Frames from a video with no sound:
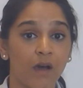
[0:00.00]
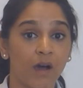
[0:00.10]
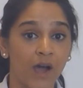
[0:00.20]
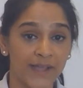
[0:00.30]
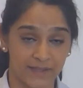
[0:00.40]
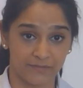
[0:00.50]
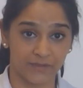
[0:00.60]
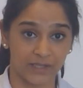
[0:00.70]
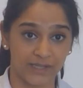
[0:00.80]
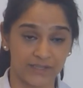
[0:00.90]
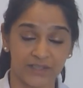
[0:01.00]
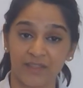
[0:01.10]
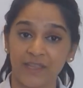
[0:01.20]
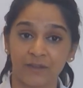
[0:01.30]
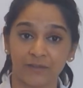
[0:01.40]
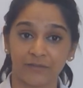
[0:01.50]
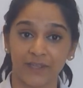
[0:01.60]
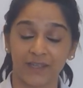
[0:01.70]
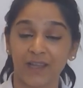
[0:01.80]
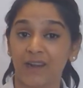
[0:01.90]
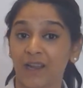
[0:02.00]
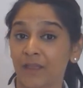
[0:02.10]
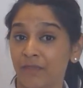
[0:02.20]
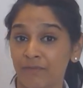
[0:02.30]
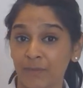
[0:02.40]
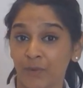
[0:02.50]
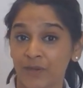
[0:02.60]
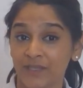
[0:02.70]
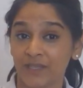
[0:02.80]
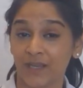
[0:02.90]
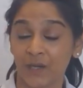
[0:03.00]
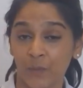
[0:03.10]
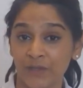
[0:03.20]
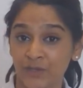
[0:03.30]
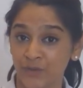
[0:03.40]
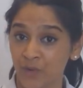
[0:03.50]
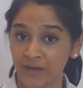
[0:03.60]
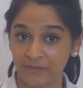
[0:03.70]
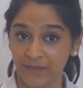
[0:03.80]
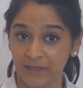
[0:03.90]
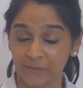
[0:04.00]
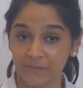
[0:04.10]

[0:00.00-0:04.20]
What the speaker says: I advise to think of it like a 3-point turn when you're driving.